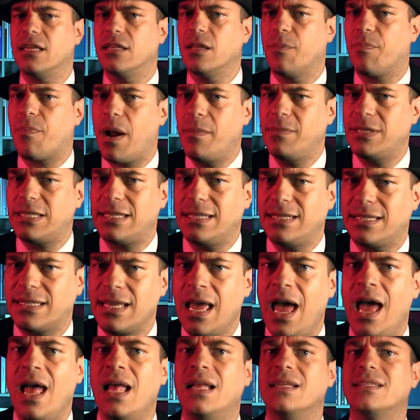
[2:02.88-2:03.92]
on the
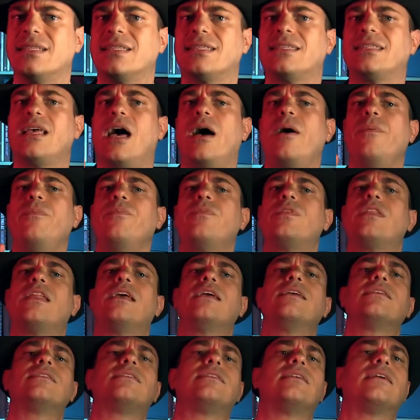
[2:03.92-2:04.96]
premises.
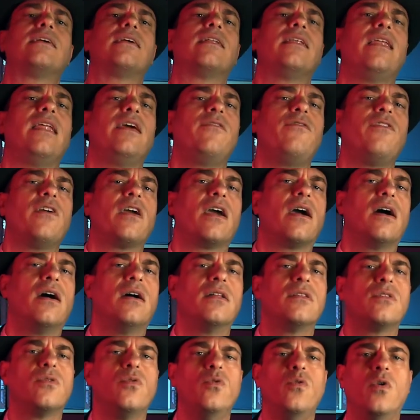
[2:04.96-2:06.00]
Something
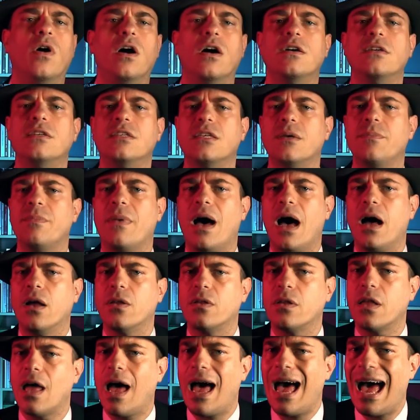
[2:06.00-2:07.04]
significant was
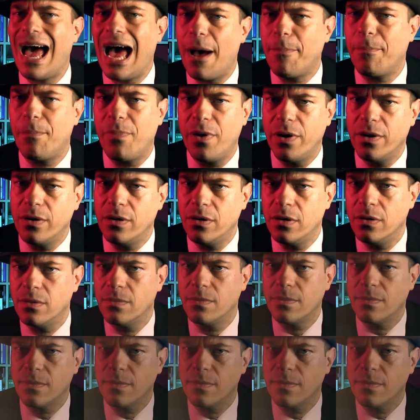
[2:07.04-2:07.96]
about to happen.